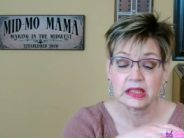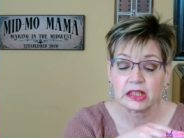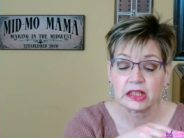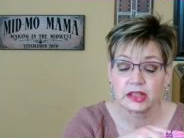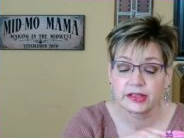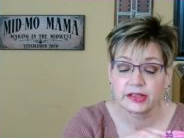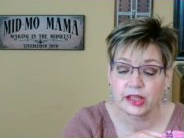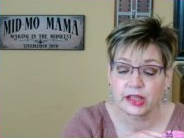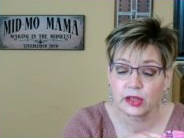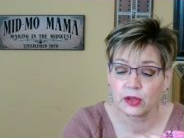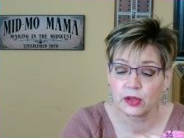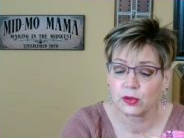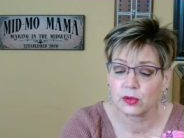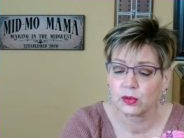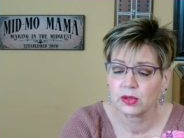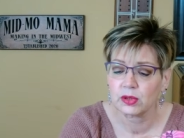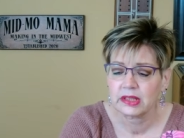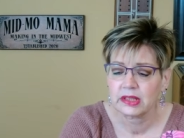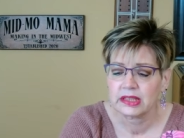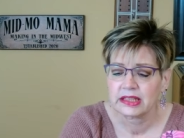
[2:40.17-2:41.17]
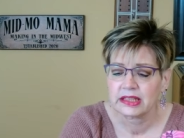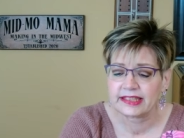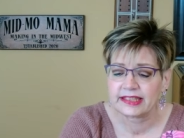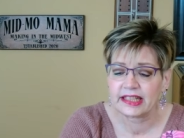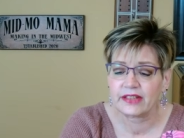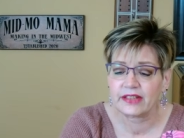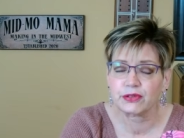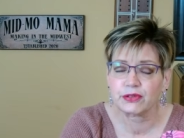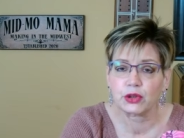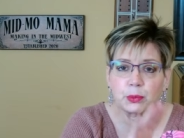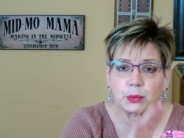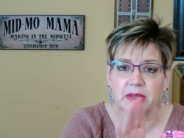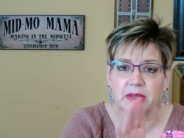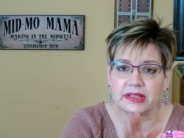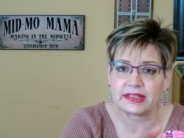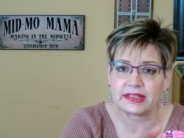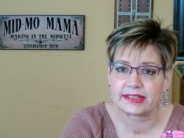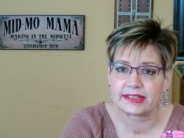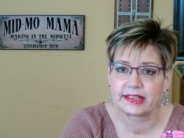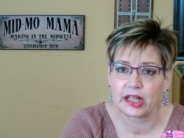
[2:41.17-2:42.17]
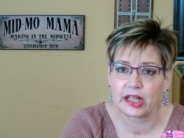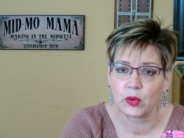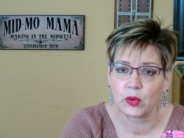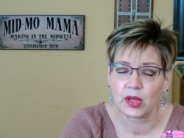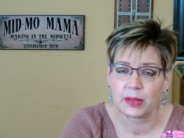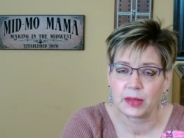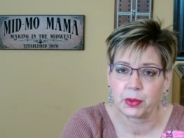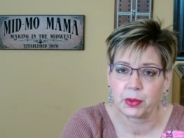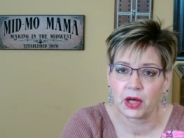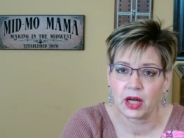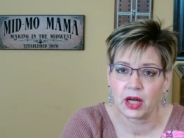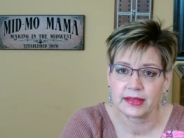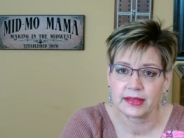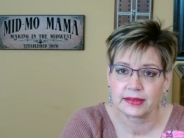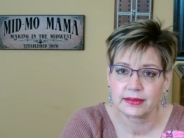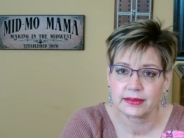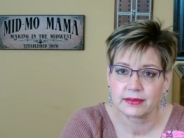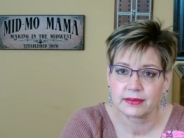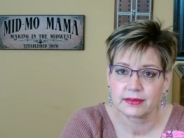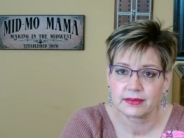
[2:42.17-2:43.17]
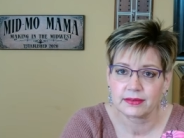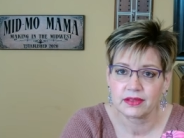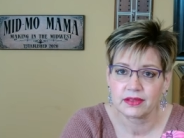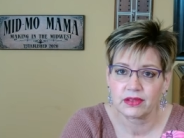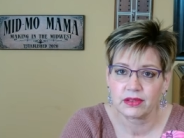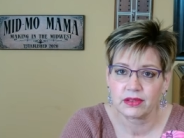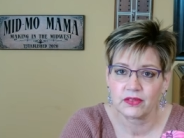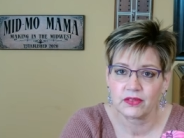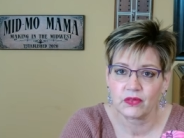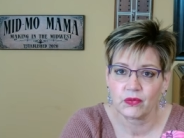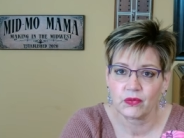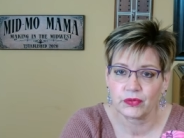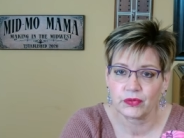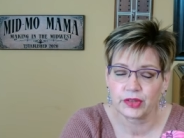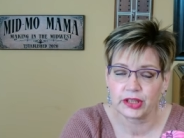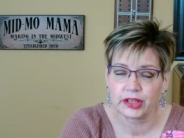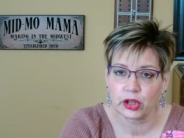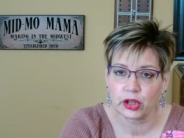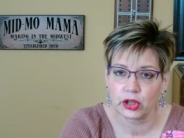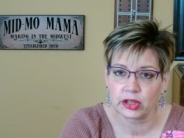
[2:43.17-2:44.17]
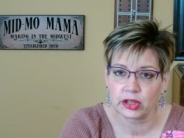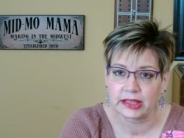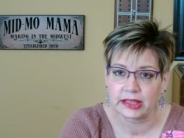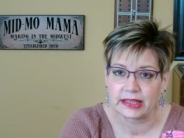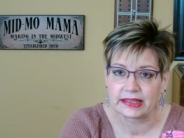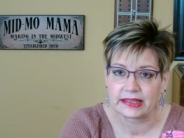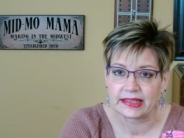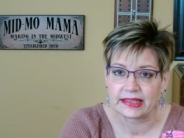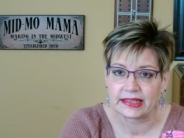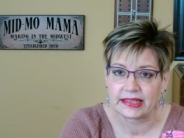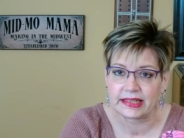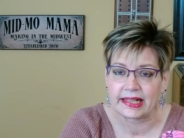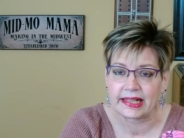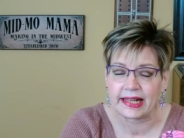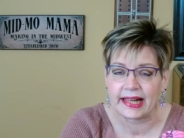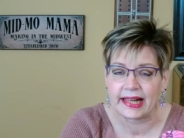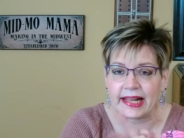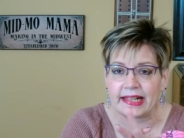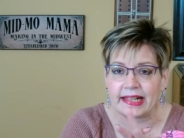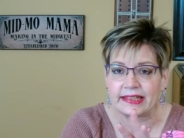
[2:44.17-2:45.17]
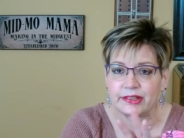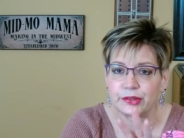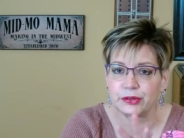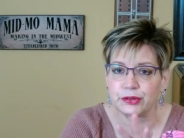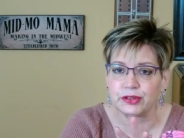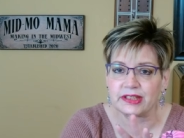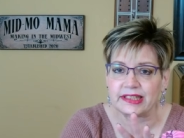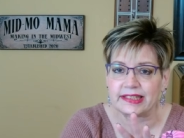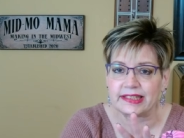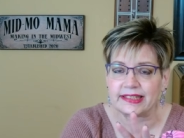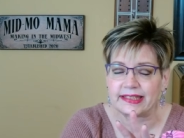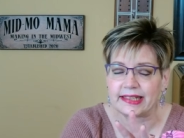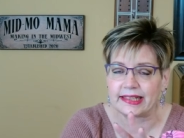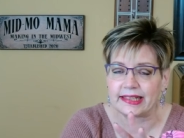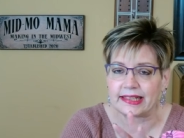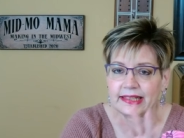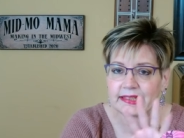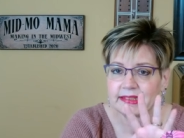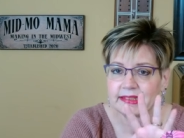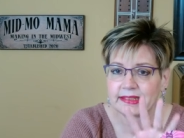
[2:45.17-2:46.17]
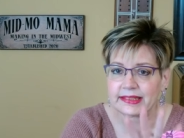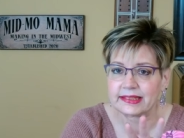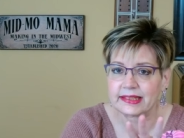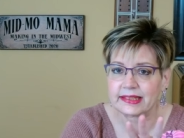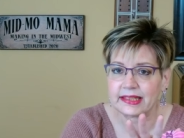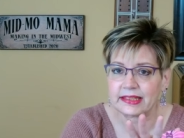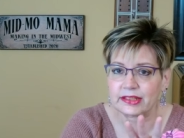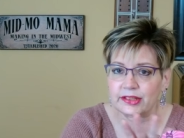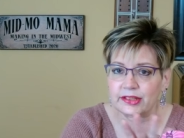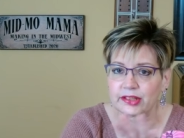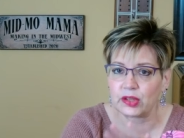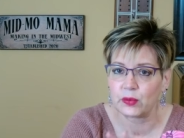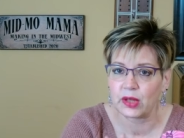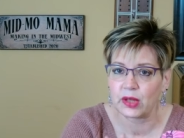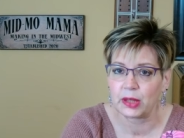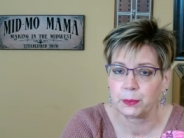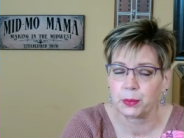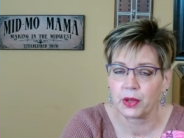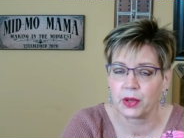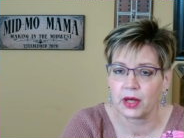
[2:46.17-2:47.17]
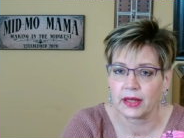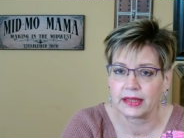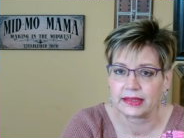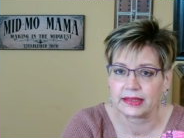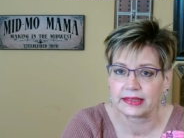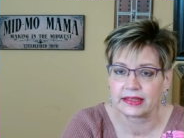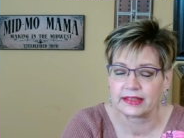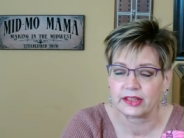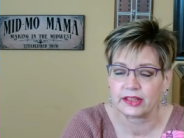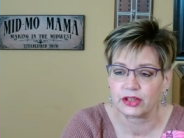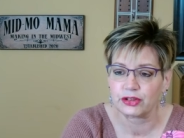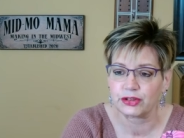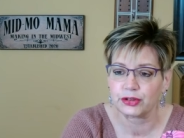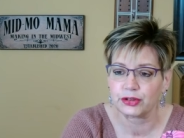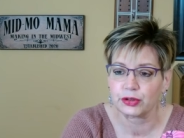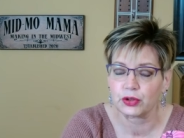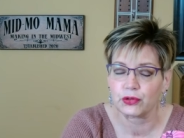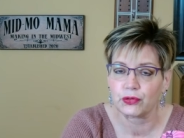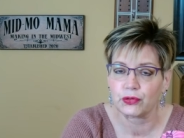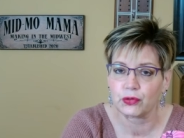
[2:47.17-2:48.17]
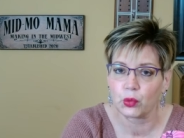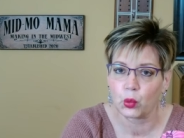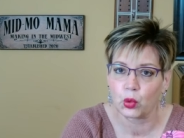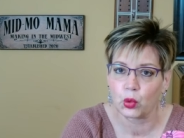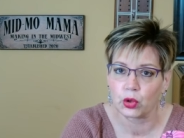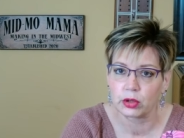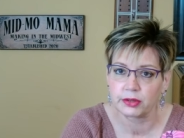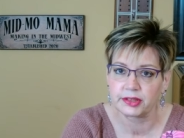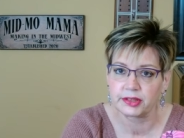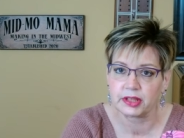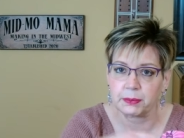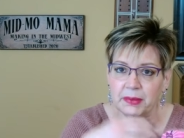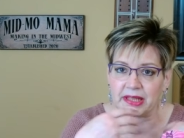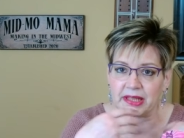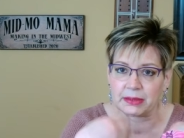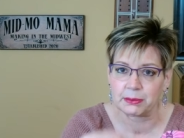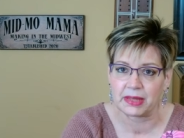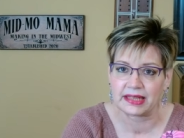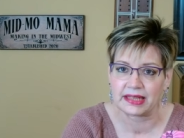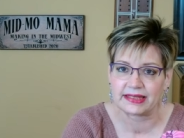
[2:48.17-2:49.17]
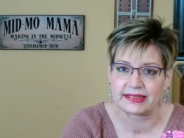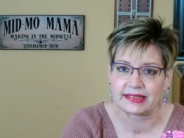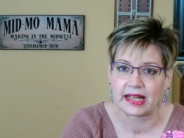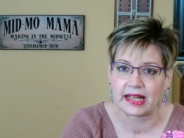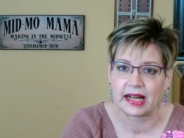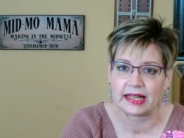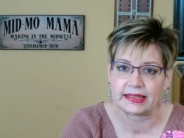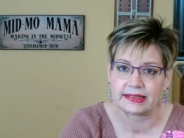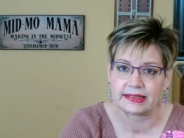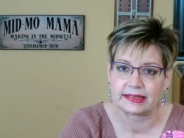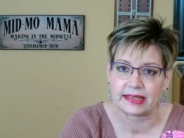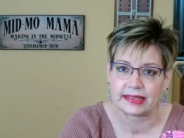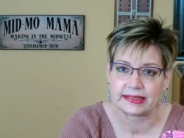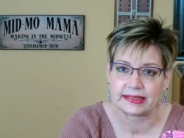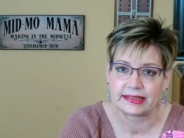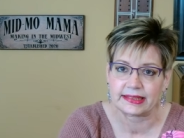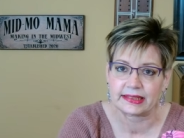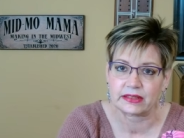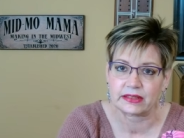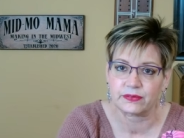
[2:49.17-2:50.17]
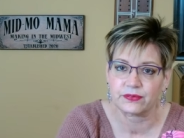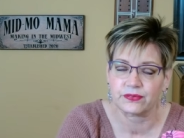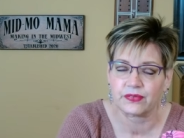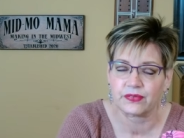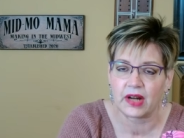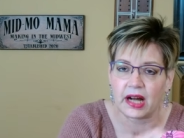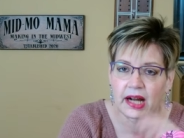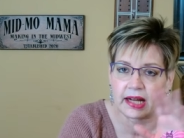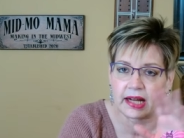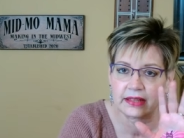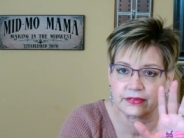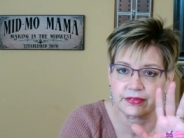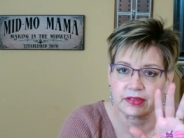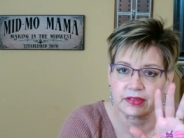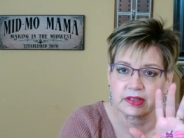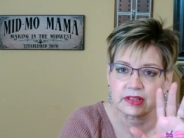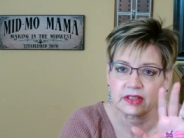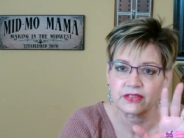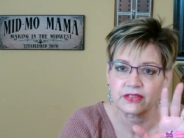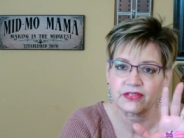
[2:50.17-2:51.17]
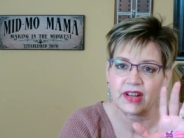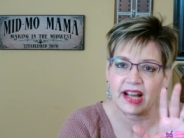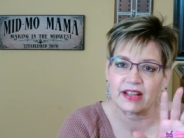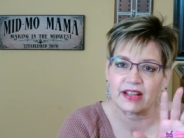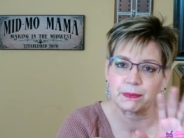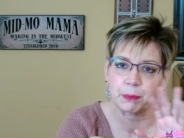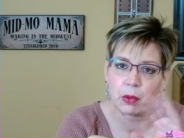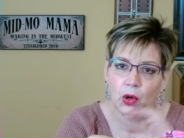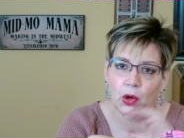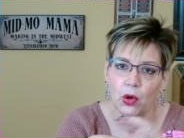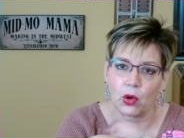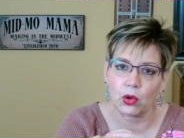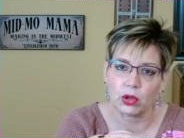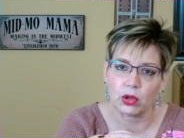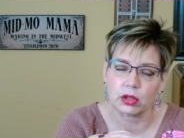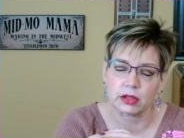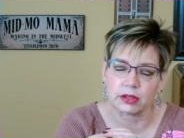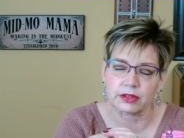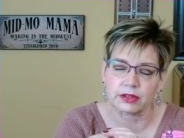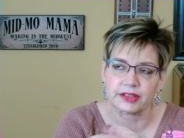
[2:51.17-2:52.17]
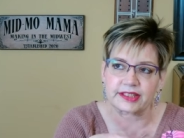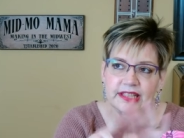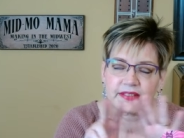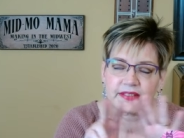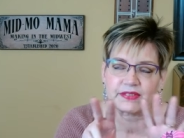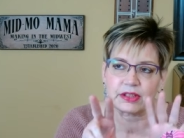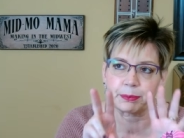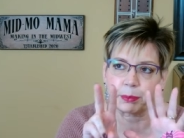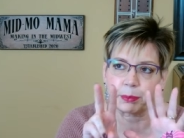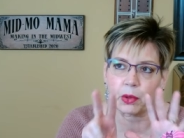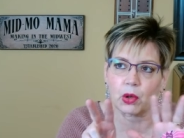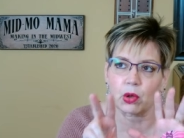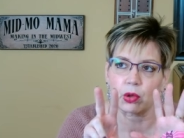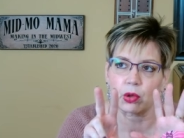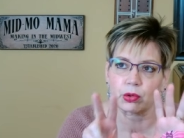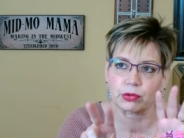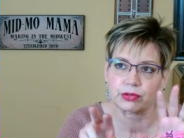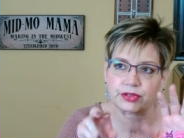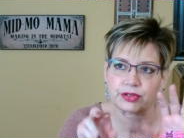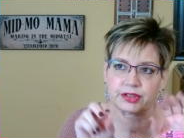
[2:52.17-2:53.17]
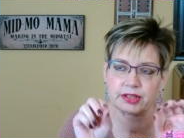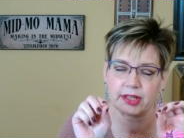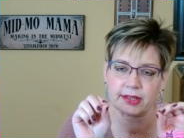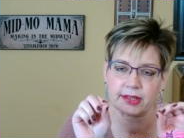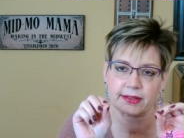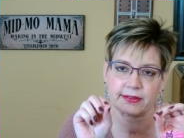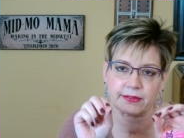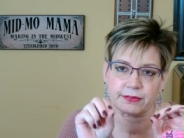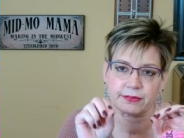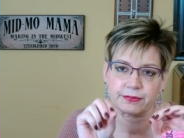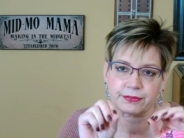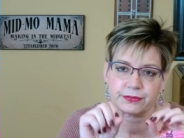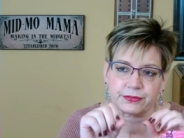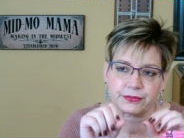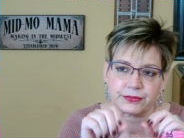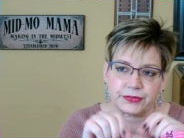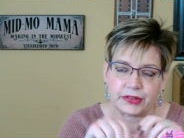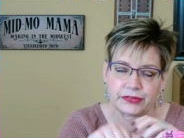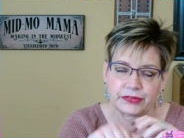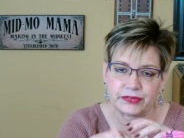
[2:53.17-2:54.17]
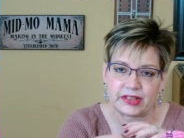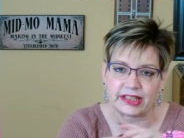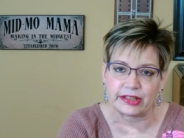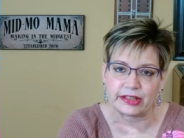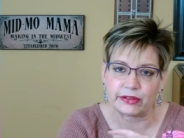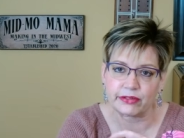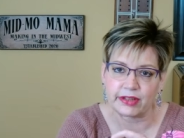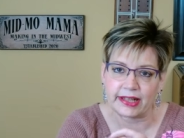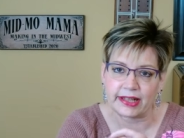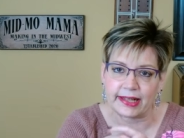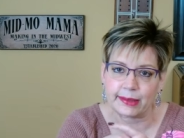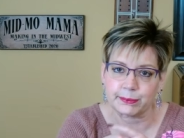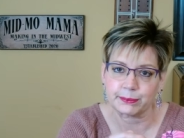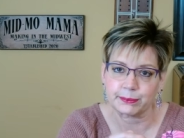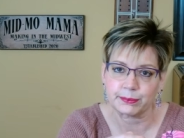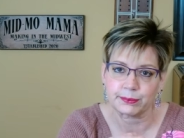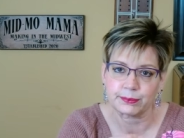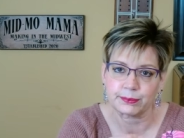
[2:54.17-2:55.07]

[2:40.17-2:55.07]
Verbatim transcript: So several months ago I bought the yarn I needed. I had three skeins and so I bought an additional four to make my size. I needed five, five ball or seven balls of 50 gram